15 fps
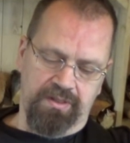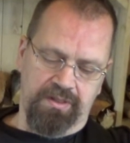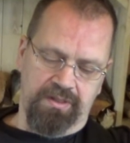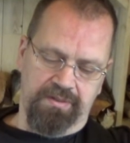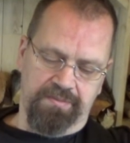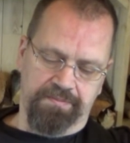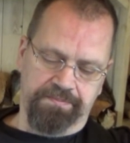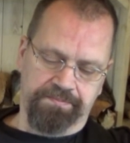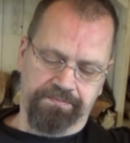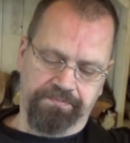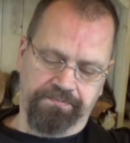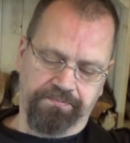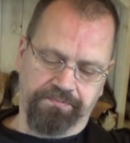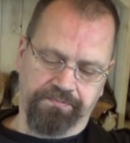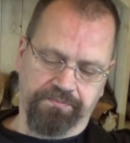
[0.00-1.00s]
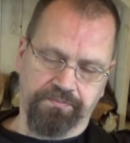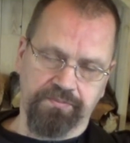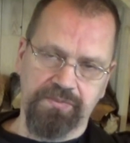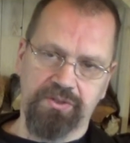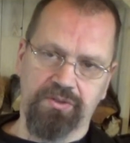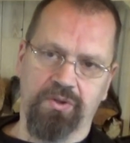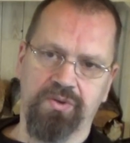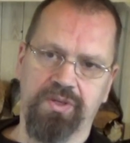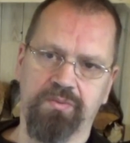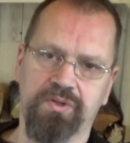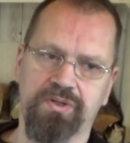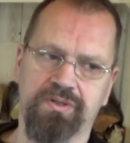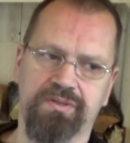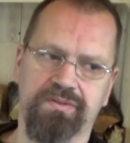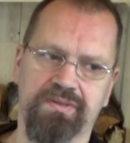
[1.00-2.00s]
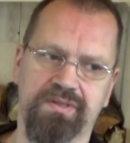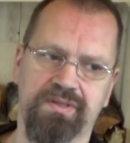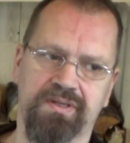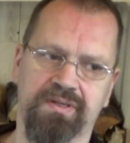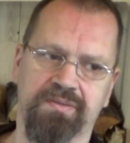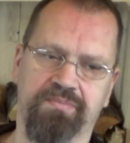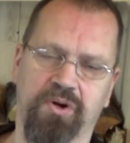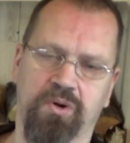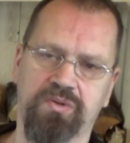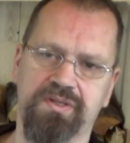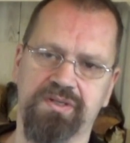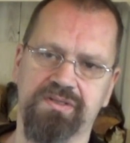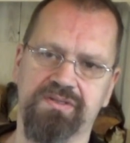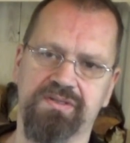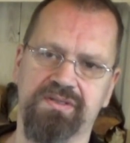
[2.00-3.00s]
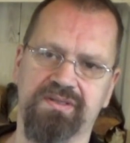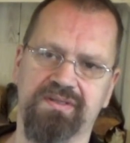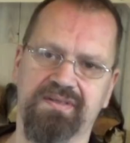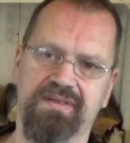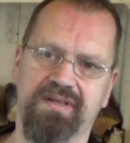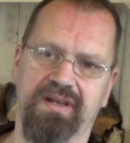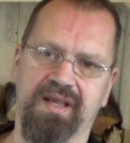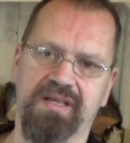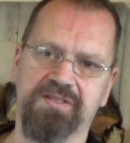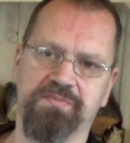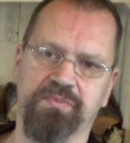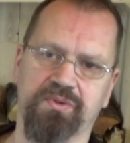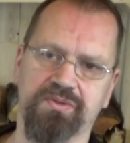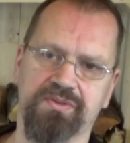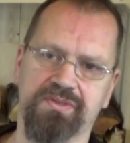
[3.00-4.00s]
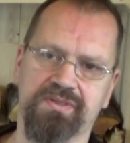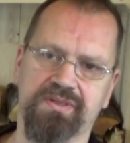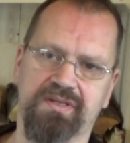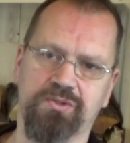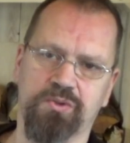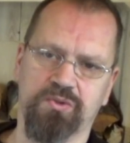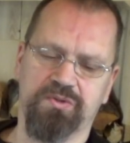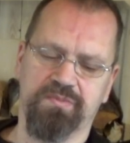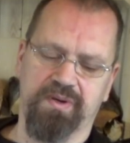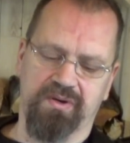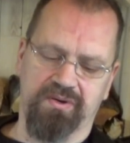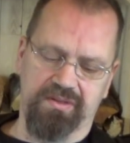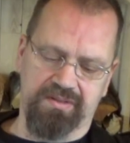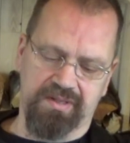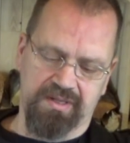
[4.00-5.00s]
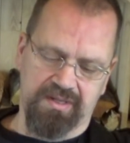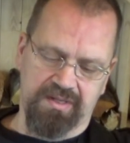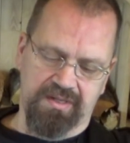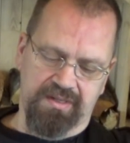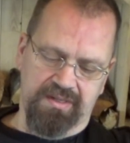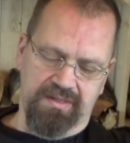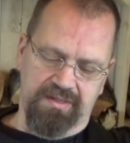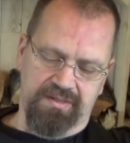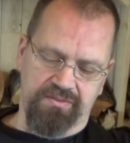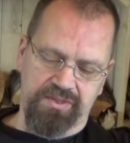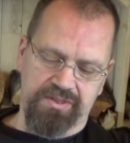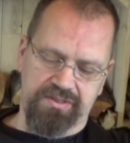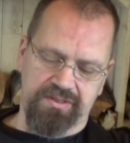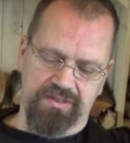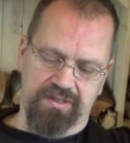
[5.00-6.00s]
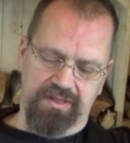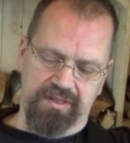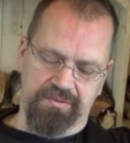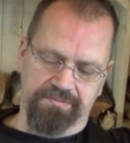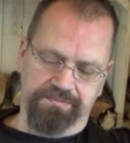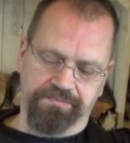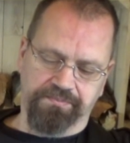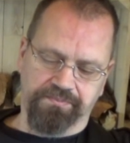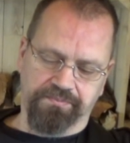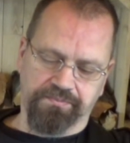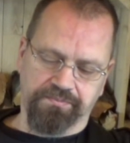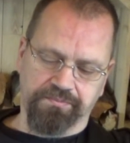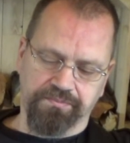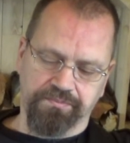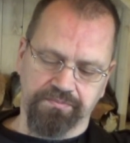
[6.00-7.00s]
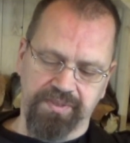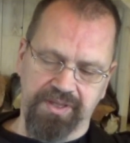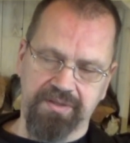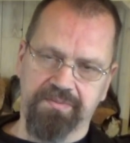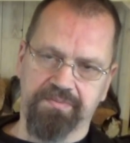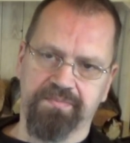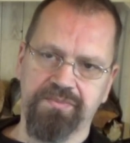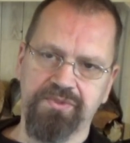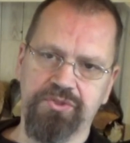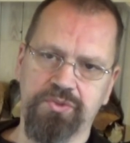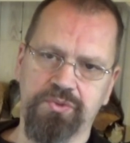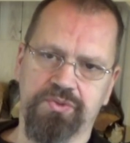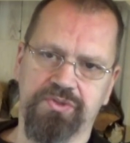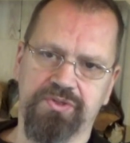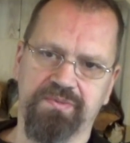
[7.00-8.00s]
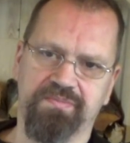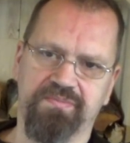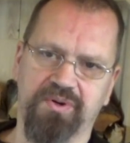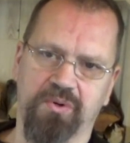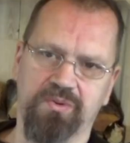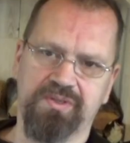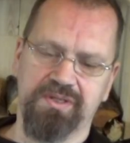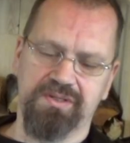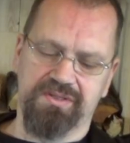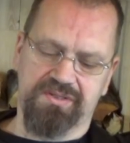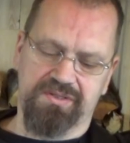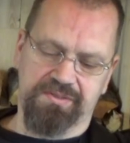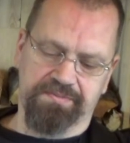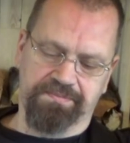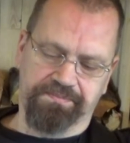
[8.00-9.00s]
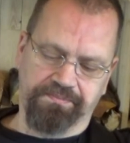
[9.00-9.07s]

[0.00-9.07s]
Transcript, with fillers: Uh, you know, there were uh, protests in Lesbos, I talked about it recently big, huge protests.